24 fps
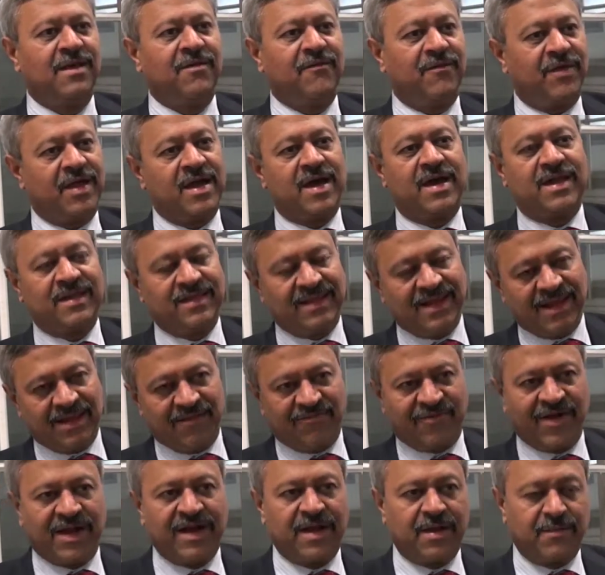we are and they'll
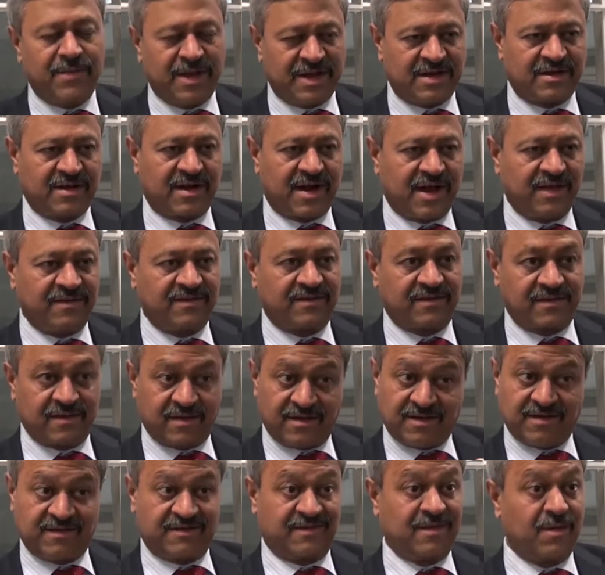find a better
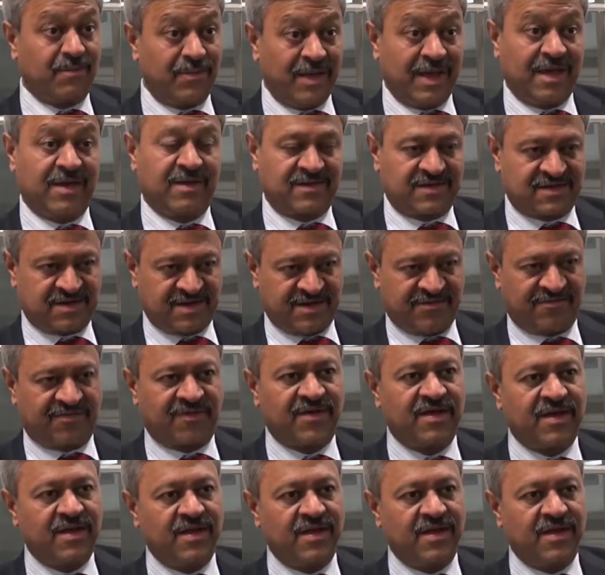answer is the biggest shift.